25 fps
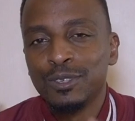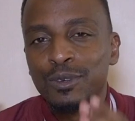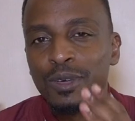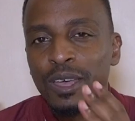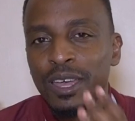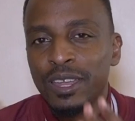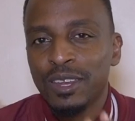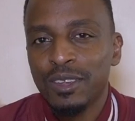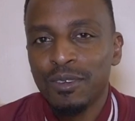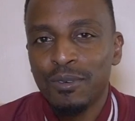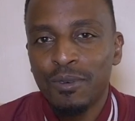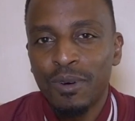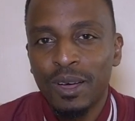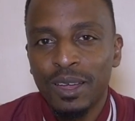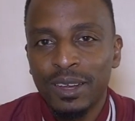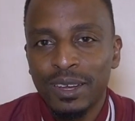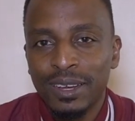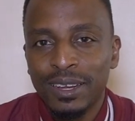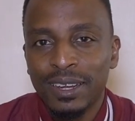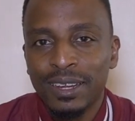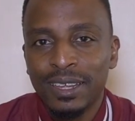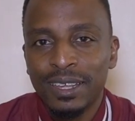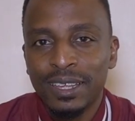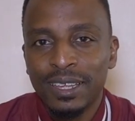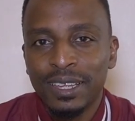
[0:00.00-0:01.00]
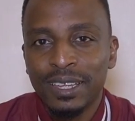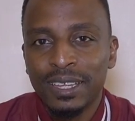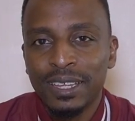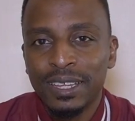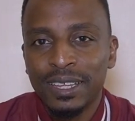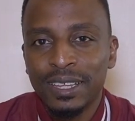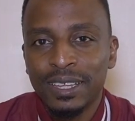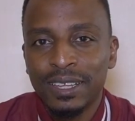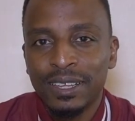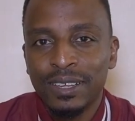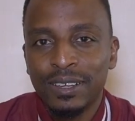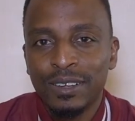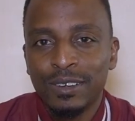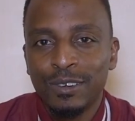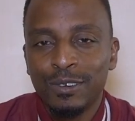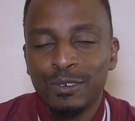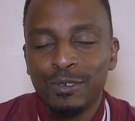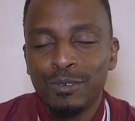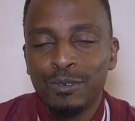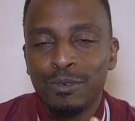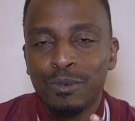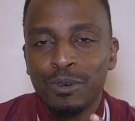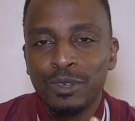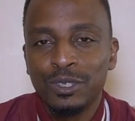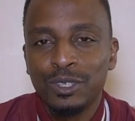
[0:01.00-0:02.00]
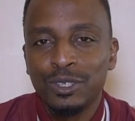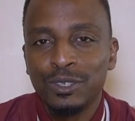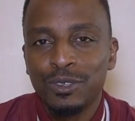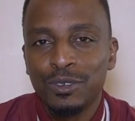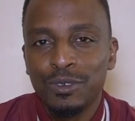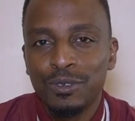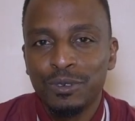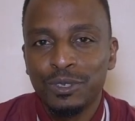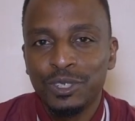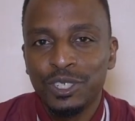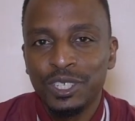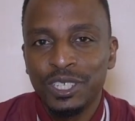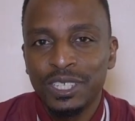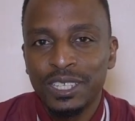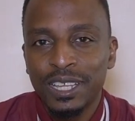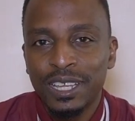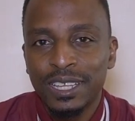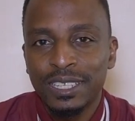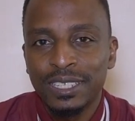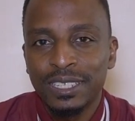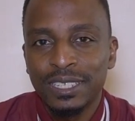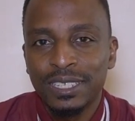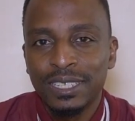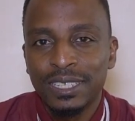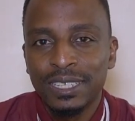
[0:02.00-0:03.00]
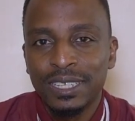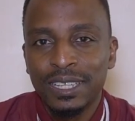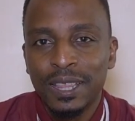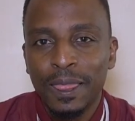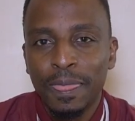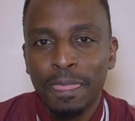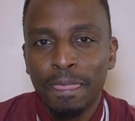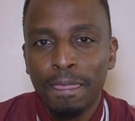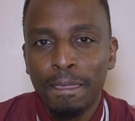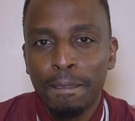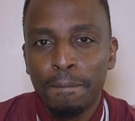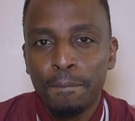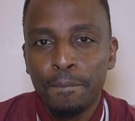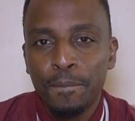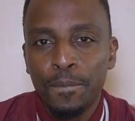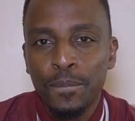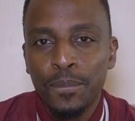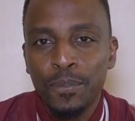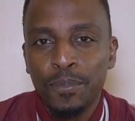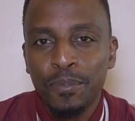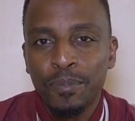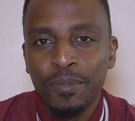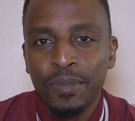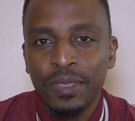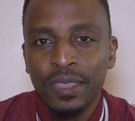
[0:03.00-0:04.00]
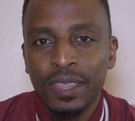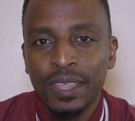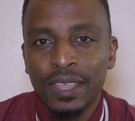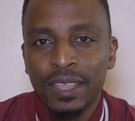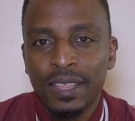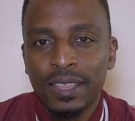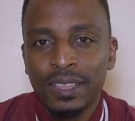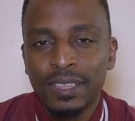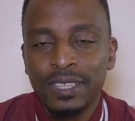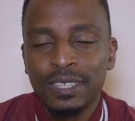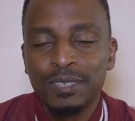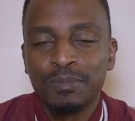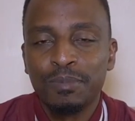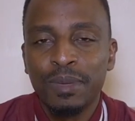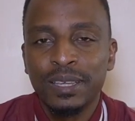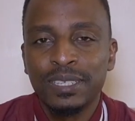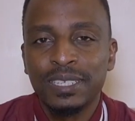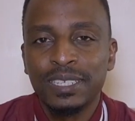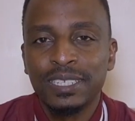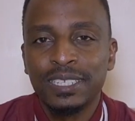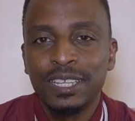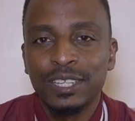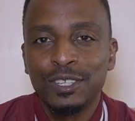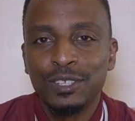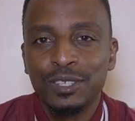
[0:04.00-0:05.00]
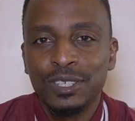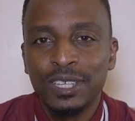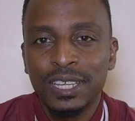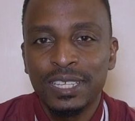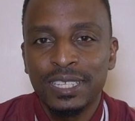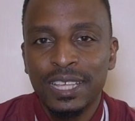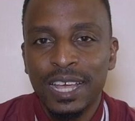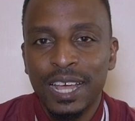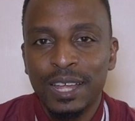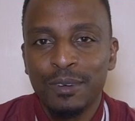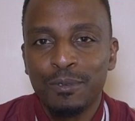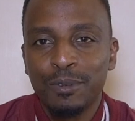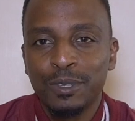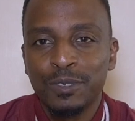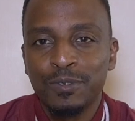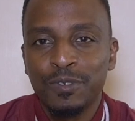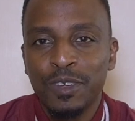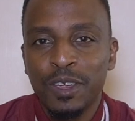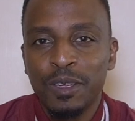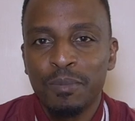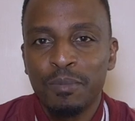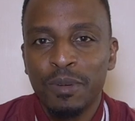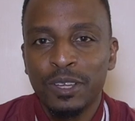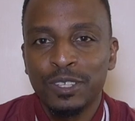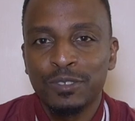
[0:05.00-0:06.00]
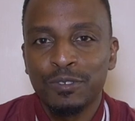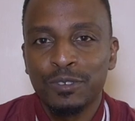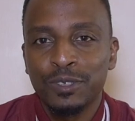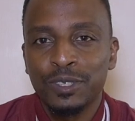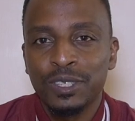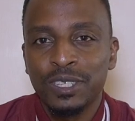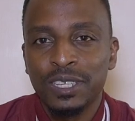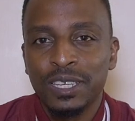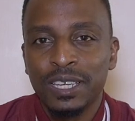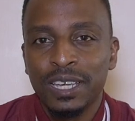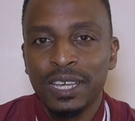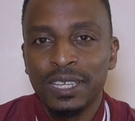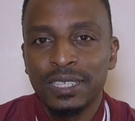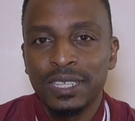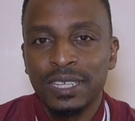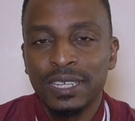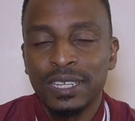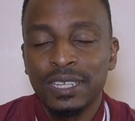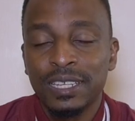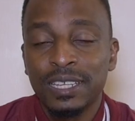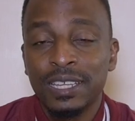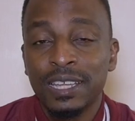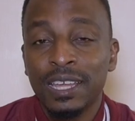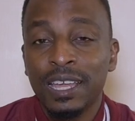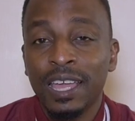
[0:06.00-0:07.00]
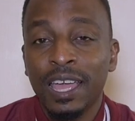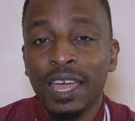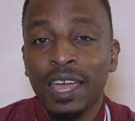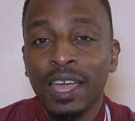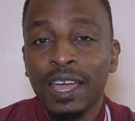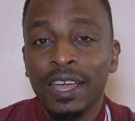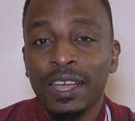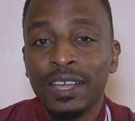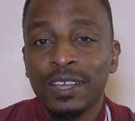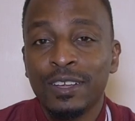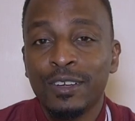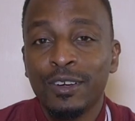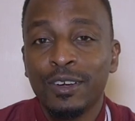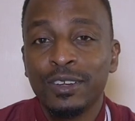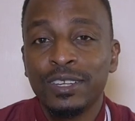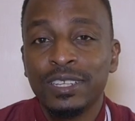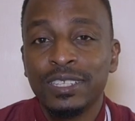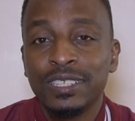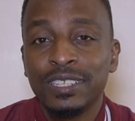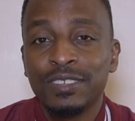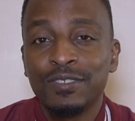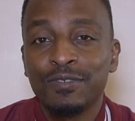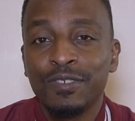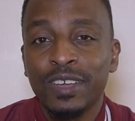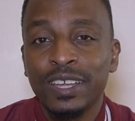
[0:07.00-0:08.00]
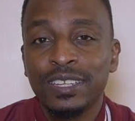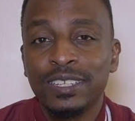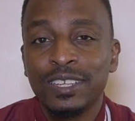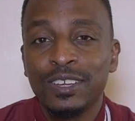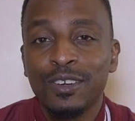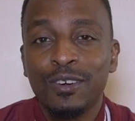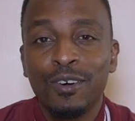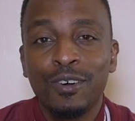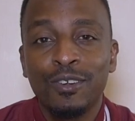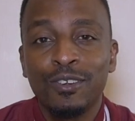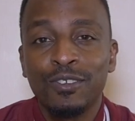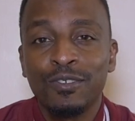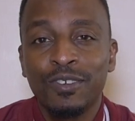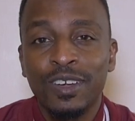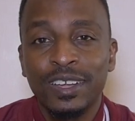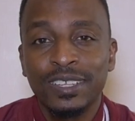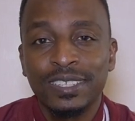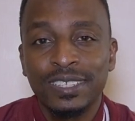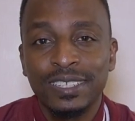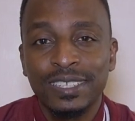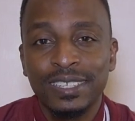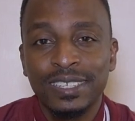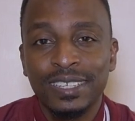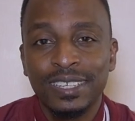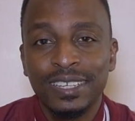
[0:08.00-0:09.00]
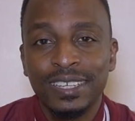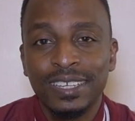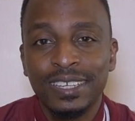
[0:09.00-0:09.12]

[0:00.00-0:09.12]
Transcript: to anyone who wants to know Jesus. This message that you just had was very much for seekers, and God is inviting all of us